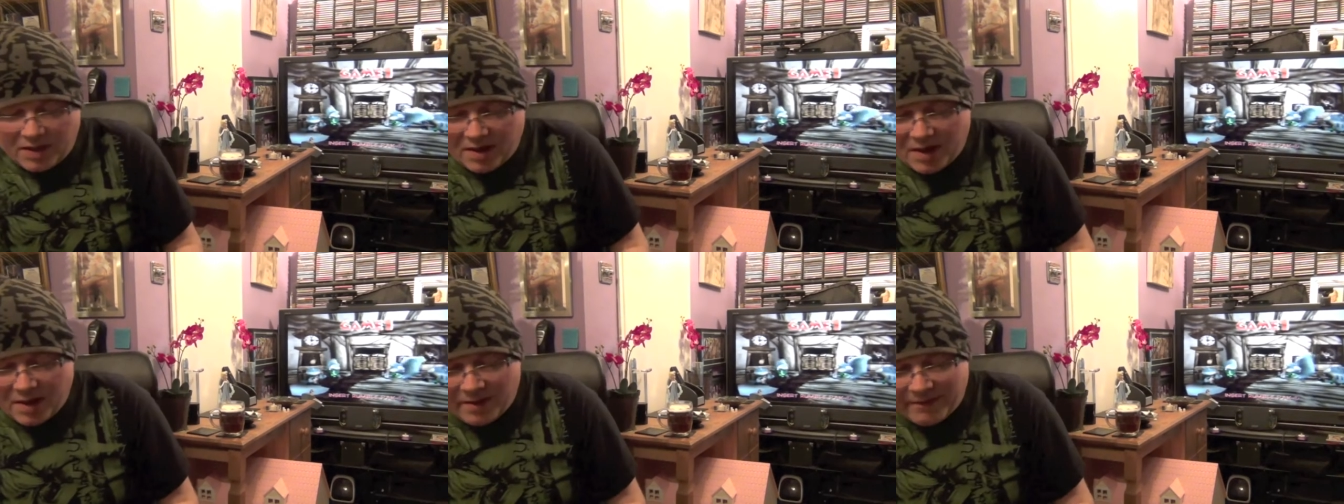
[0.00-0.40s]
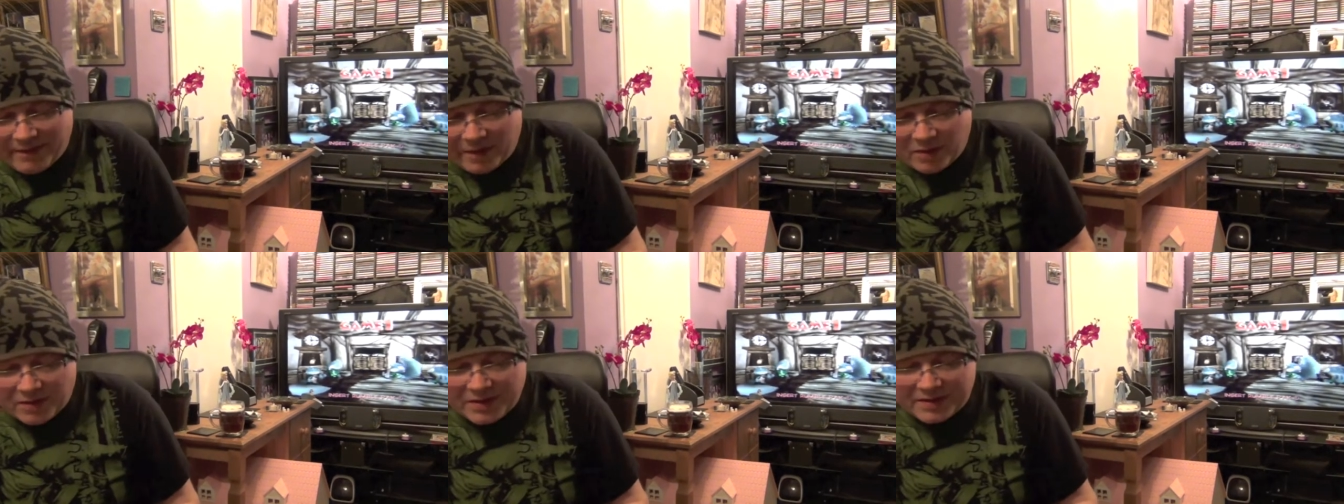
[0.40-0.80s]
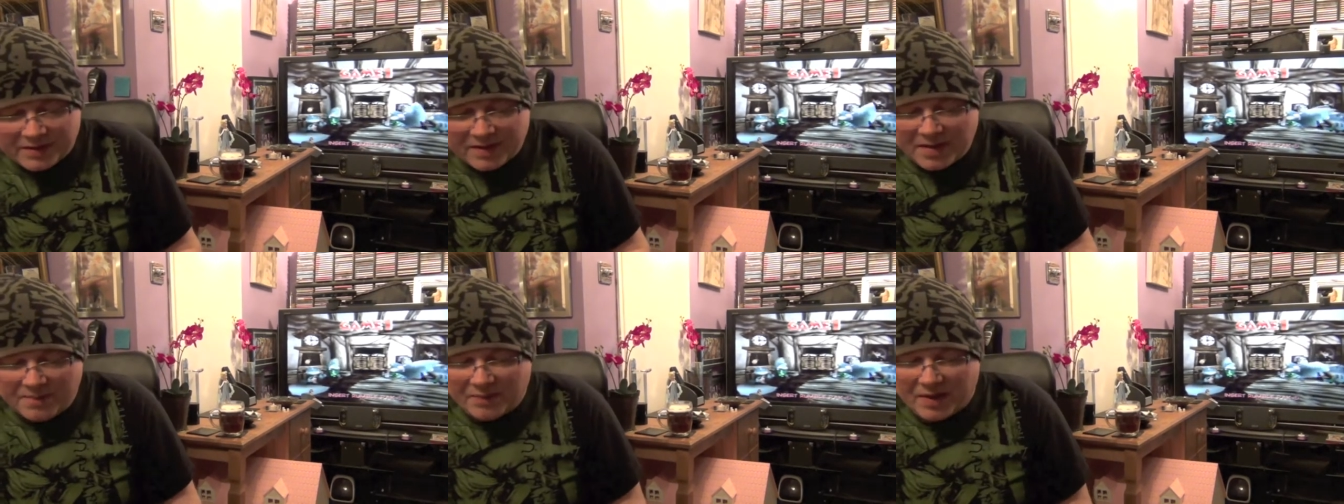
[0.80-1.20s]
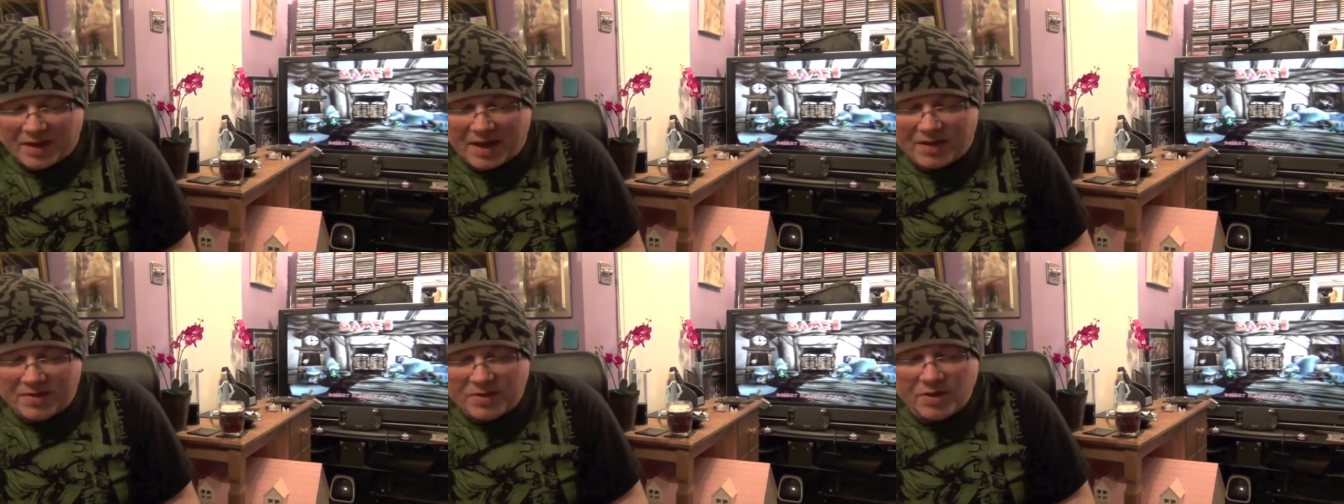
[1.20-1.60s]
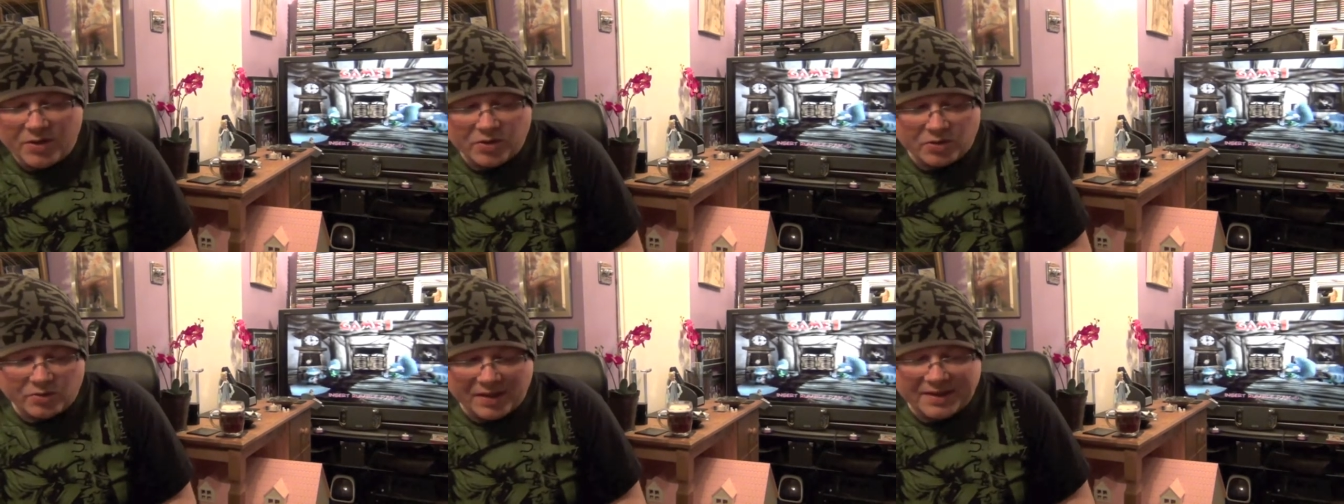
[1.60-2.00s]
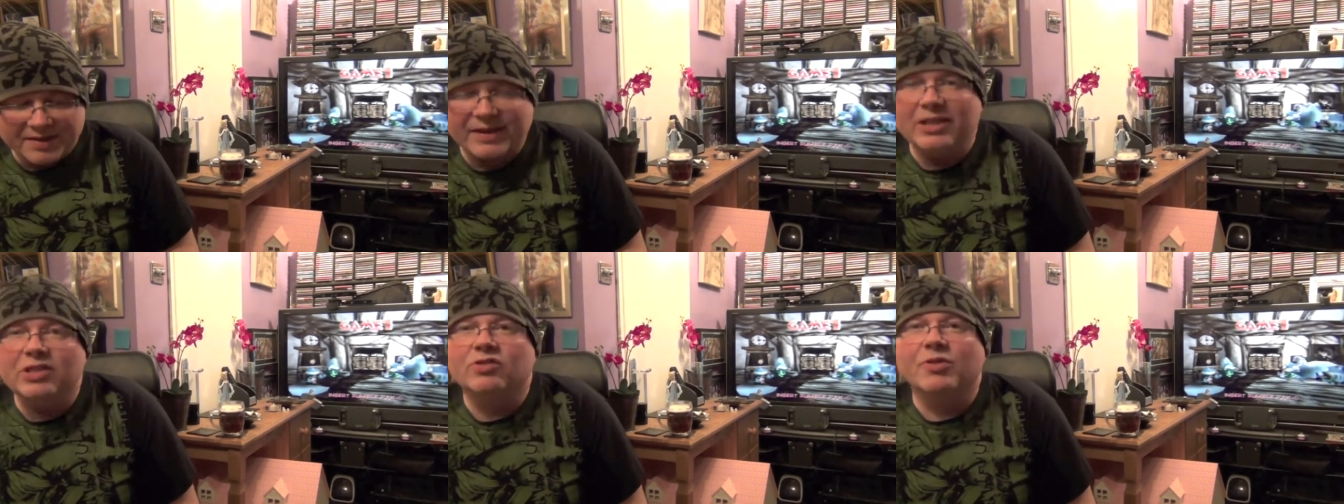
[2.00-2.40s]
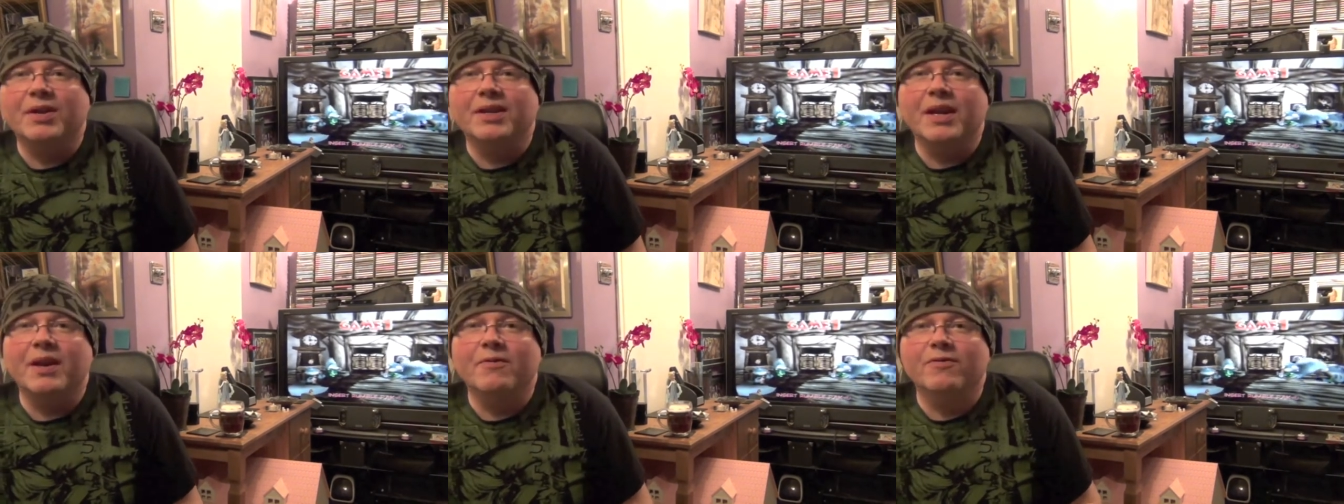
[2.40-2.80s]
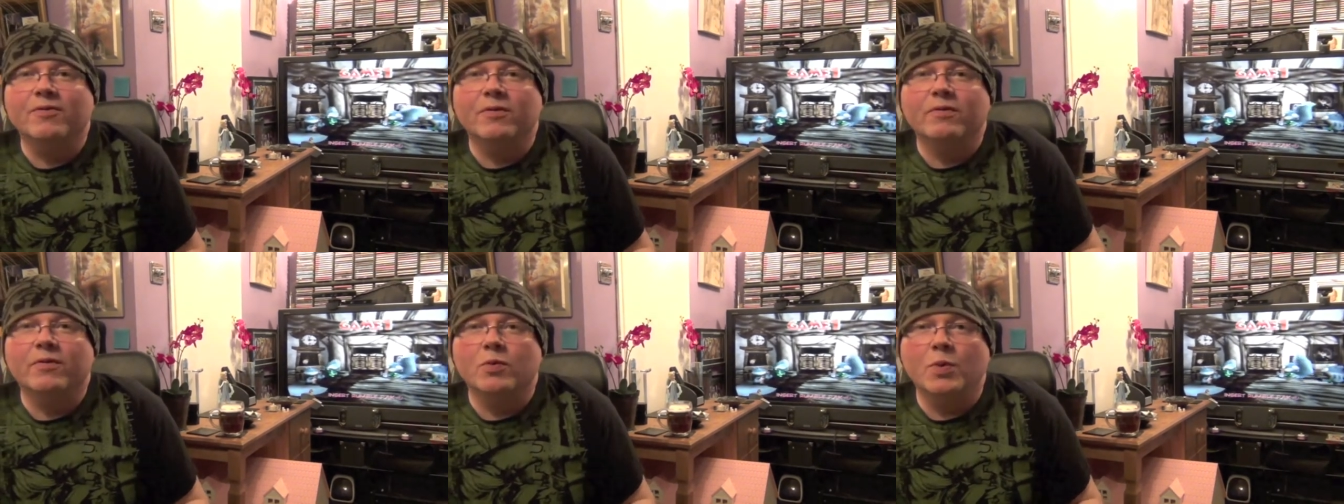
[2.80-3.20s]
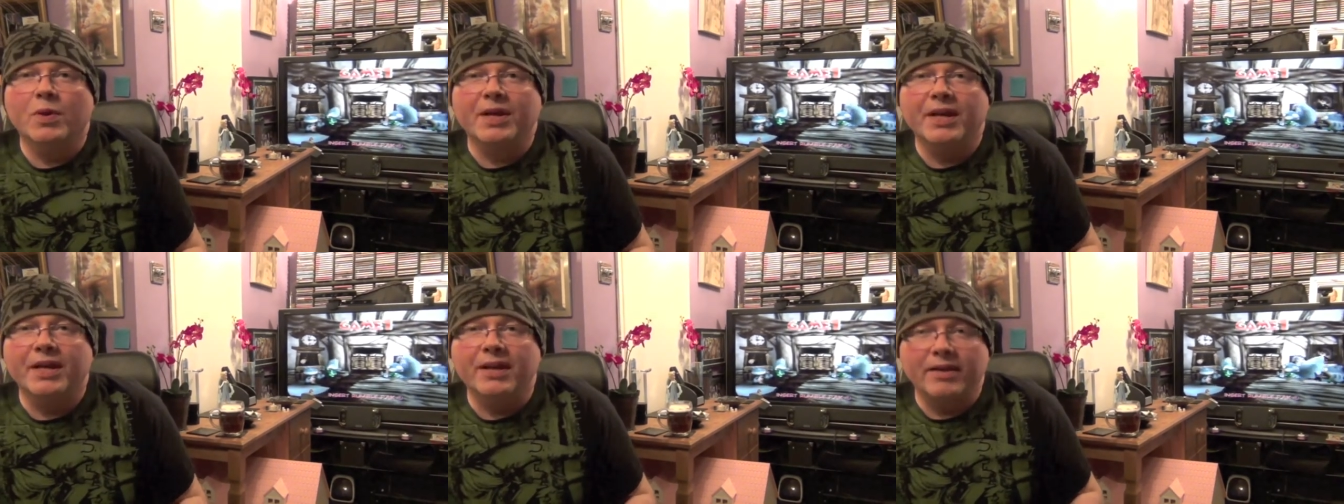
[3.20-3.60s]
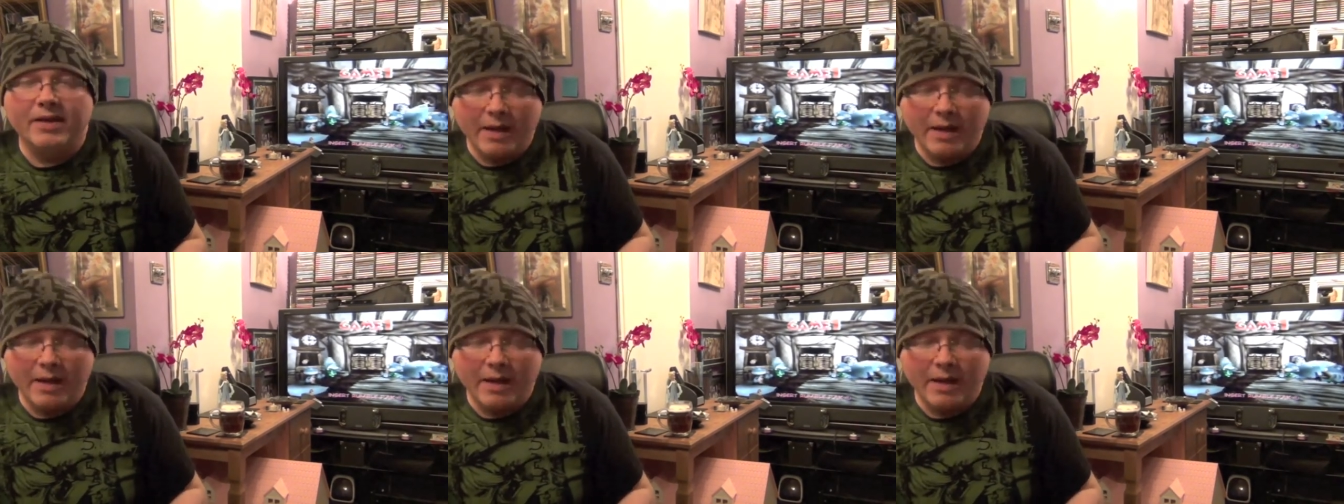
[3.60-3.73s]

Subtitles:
I've got this unusual accessory now for the Wii.